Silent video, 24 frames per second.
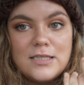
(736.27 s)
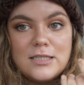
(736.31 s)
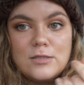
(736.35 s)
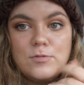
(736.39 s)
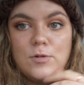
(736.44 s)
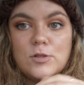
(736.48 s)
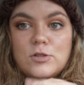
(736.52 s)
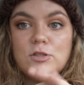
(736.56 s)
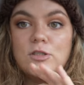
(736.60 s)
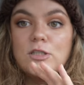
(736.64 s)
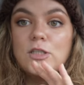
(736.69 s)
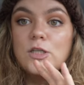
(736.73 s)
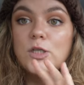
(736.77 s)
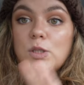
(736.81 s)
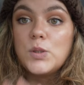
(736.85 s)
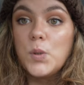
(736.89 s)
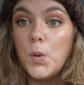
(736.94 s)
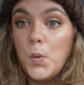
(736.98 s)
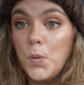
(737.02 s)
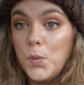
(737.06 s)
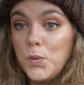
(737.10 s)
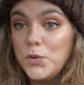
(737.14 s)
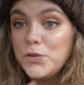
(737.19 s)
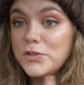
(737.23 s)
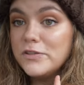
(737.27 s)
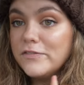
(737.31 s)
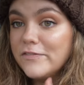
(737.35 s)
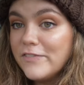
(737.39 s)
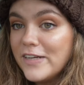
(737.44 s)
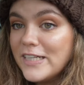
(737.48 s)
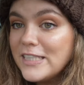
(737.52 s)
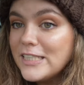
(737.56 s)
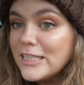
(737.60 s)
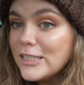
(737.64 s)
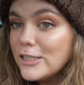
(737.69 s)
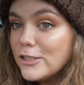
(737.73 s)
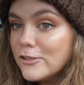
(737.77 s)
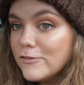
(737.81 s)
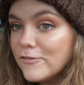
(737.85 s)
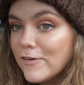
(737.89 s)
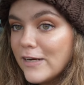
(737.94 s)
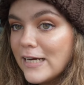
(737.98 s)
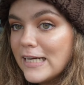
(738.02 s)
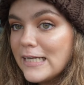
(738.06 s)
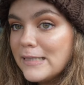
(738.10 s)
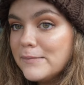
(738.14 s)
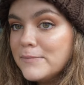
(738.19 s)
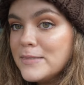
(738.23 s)
especially gold vintage
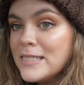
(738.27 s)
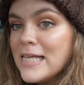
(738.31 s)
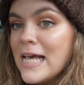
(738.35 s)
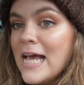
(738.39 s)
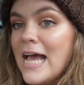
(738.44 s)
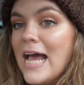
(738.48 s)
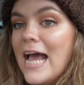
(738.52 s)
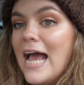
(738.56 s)
frames.